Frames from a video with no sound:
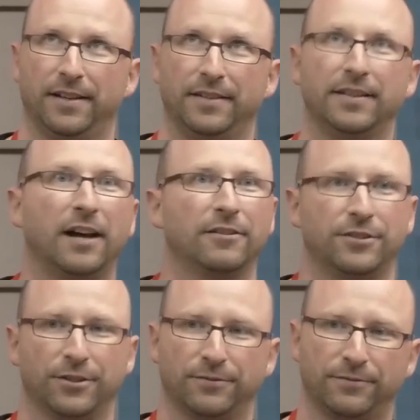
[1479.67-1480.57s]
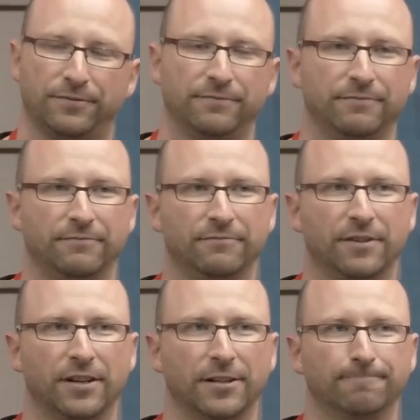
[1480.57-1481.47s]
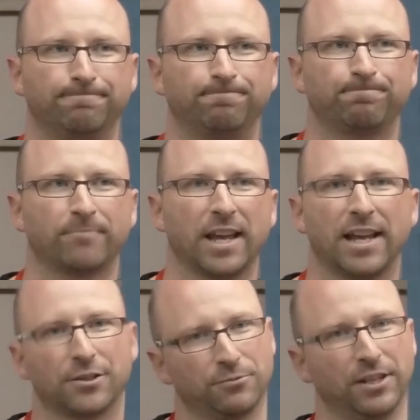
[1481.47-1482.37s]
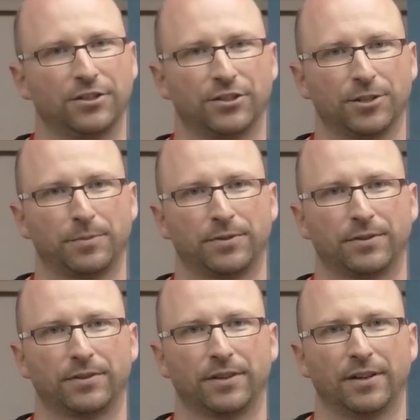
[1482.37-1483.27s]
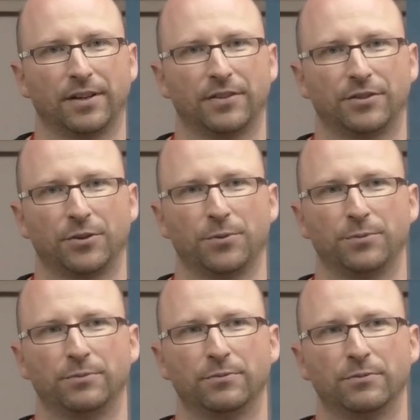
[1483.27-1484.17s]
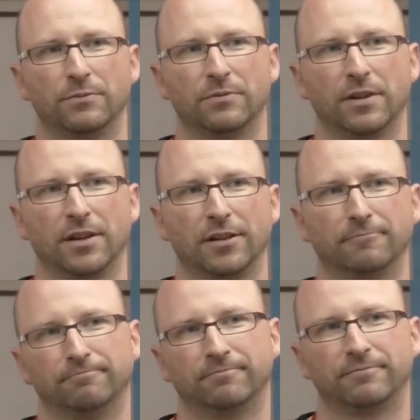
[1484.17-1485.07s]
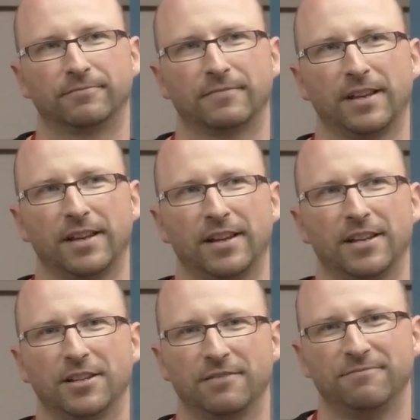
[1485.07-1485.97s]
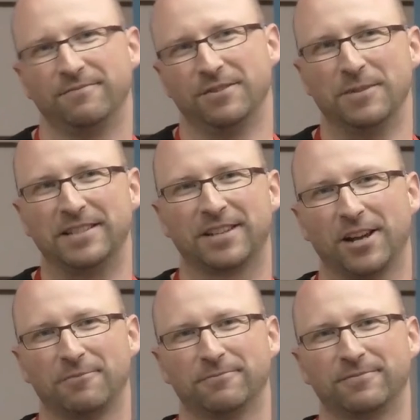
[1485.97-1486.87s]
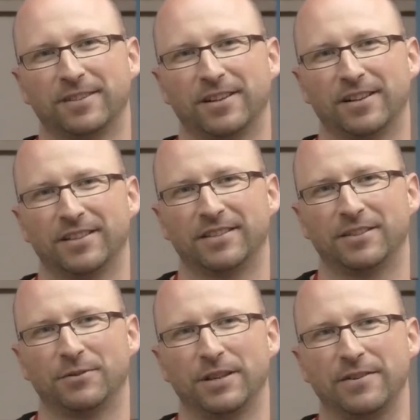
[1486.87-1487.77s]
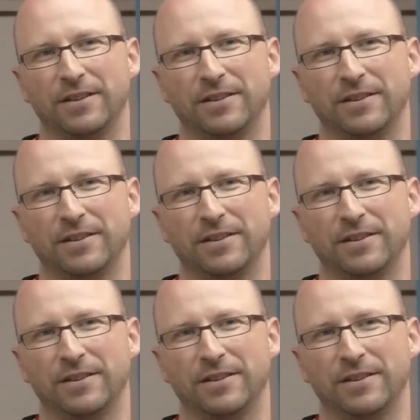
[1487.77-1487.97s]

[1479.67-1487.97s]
knowledge of um, AS relationships. and so um, in the meantime, you know, it,